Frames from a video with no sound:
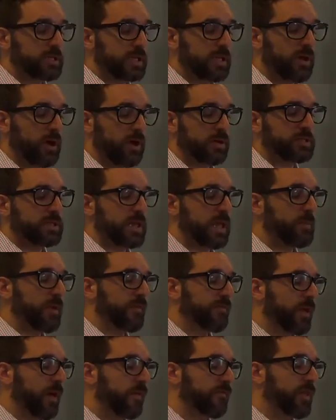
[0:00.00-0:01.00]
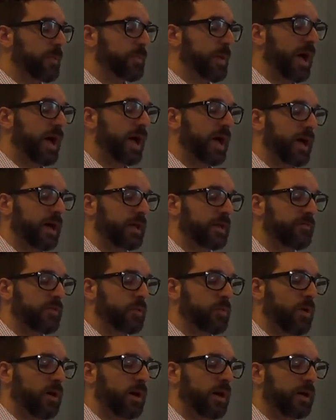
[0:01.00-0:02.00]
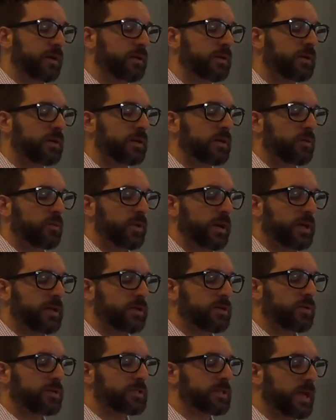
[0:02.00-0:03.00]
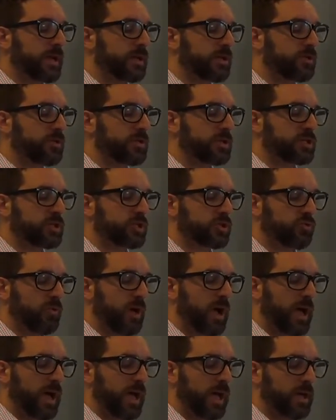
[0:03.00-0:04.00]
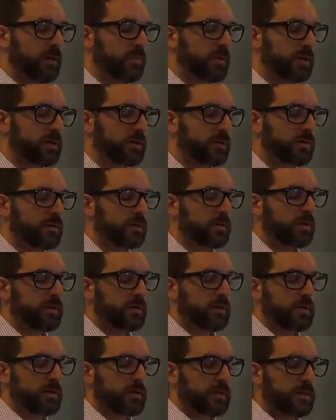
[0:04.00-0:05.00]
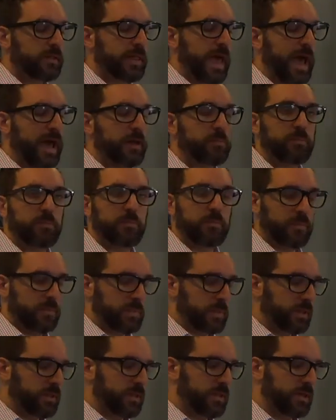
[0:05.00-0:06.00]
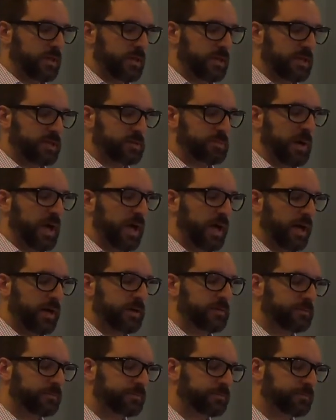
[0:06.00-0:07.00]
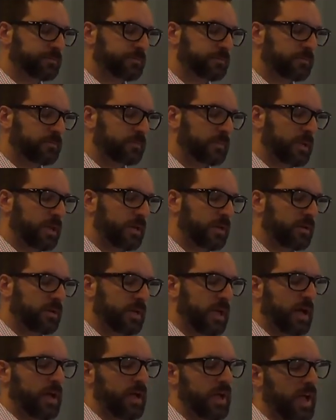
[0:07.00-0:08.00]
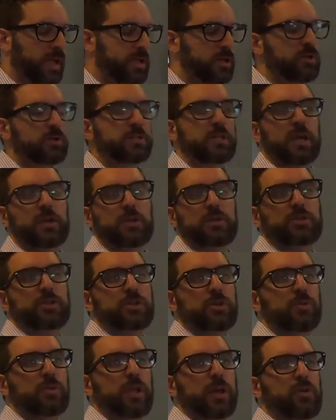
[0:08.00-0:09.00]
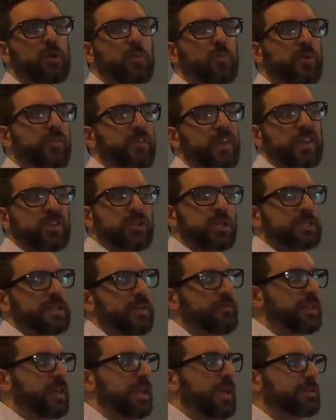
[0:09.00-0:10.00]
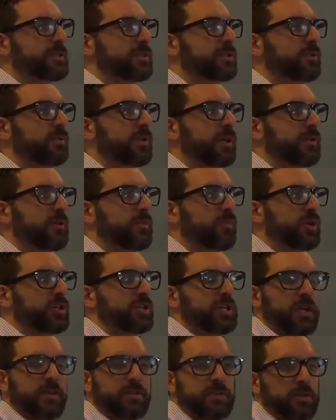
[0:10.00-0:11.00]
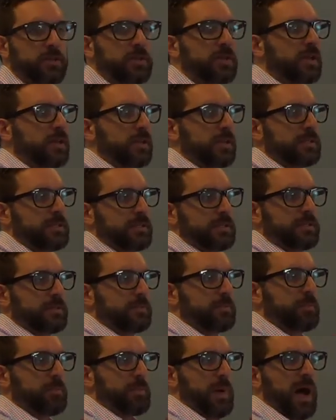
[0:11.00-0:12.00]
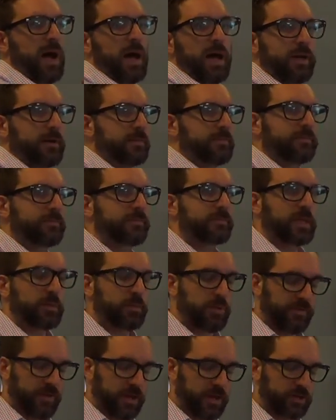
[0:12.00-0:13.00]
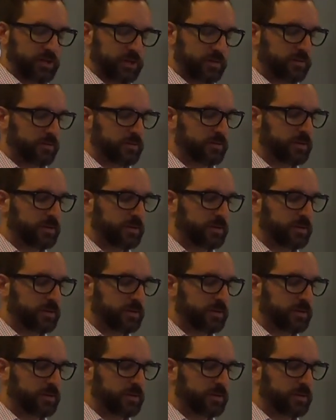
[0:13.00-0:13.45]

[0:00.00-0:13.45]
see the host name of, of the pod if you want. What I can do is I can do describe that the, this pod. Uh, I use I use two letter abbreviations. Everything has a two letter abbreviation. This is pod, the abbreviation,